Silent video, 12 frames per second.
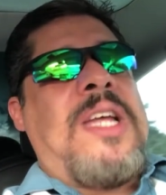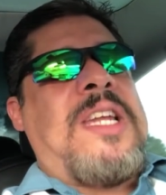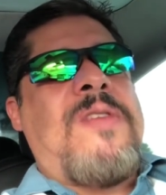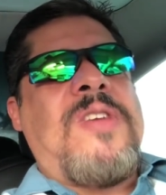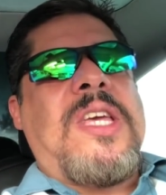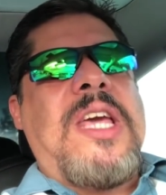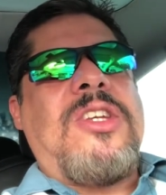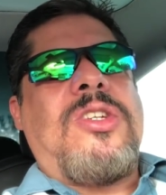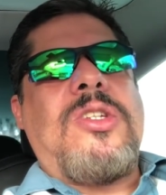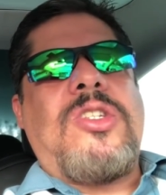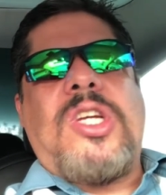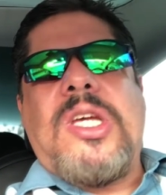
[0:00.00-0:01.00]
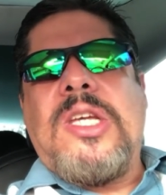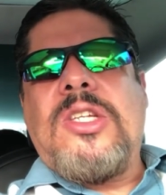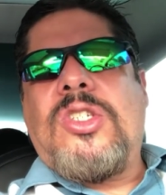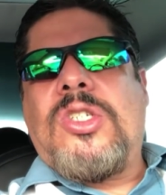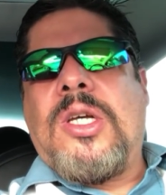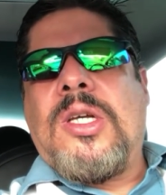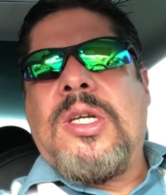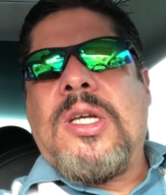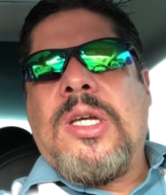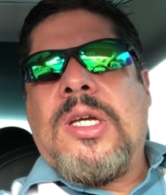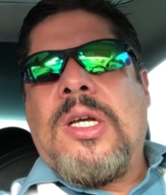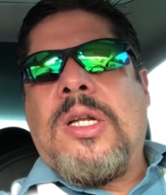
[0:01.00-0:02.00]
Navigation changed
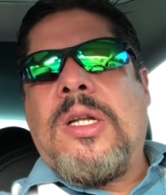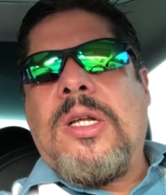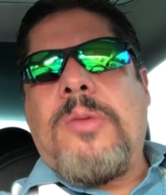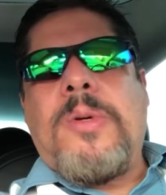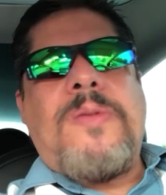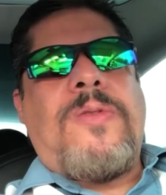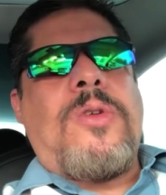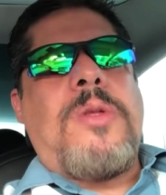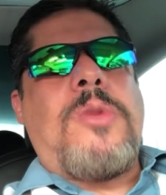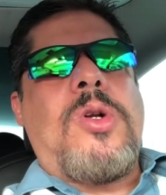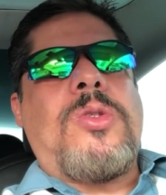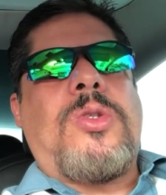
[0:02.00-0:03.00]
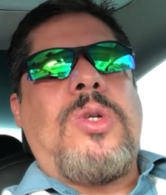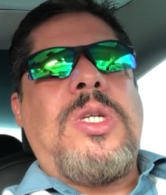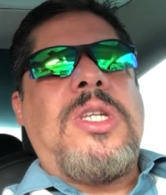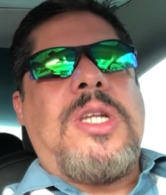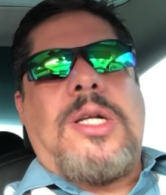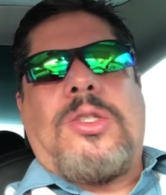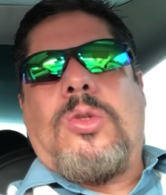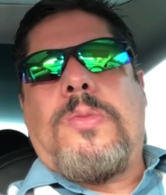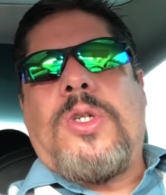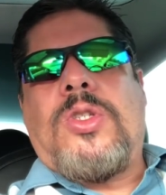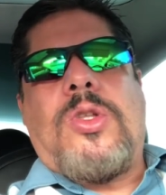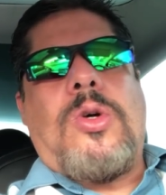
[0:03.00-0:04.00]
a little bit for the Model 3, not too
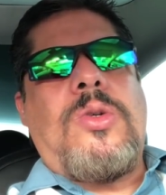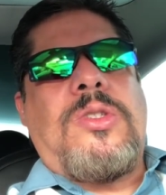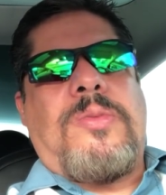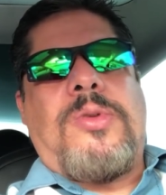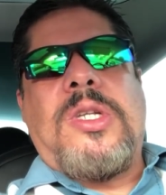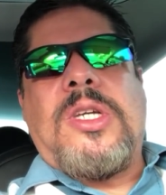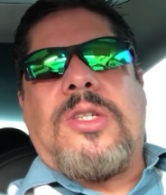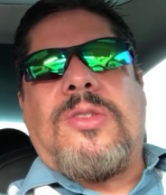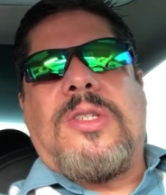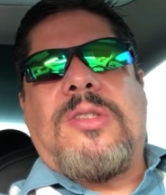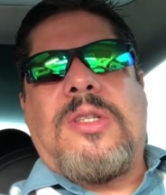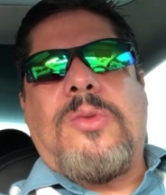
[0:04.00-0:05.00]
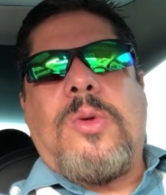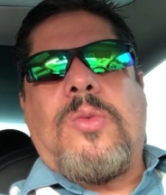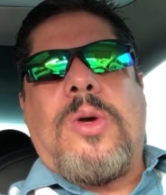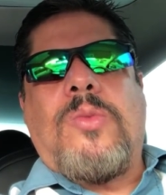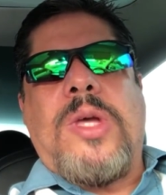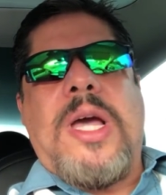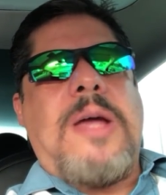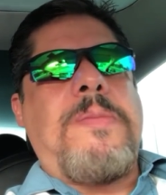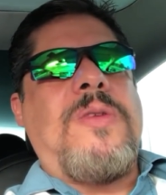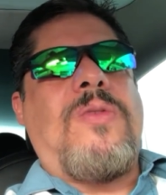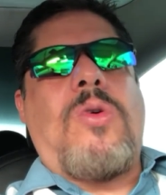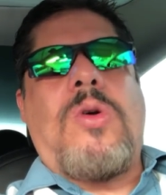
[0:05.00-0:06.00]
much though. It's pretty consistent with what we had
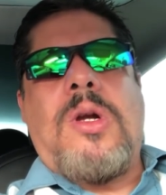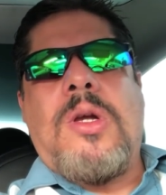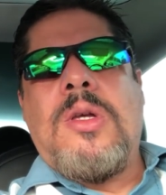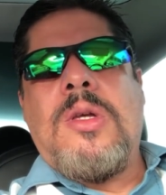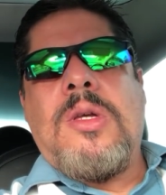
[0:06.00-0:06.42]
before.